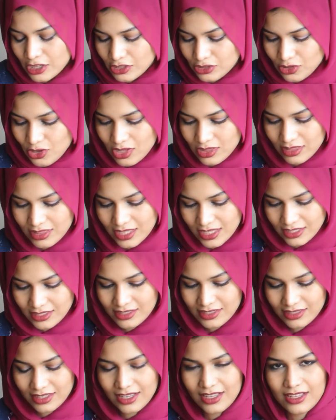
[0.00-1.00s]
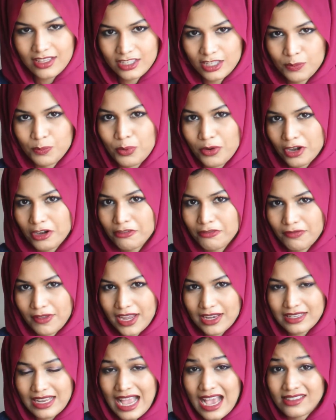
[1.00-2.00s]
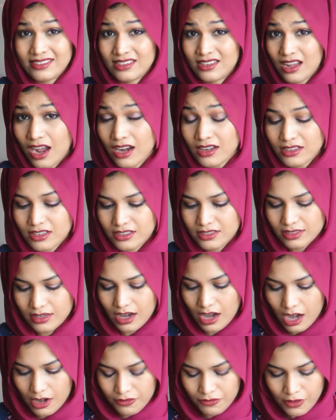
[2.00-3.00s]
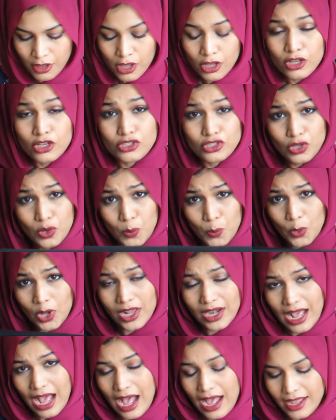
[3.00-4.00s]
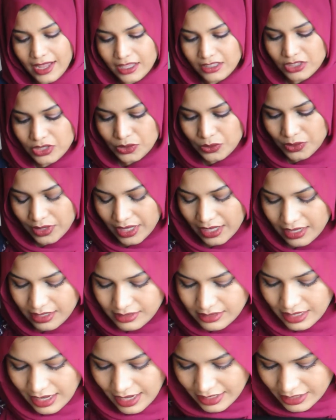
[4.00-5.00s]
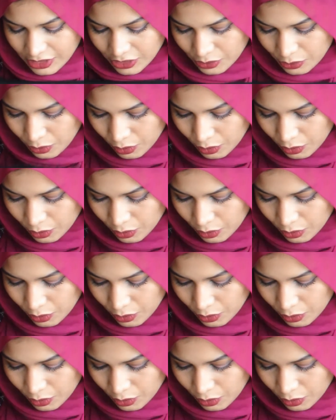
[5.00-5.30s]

So this is perfect as underscarf. So what I do is I,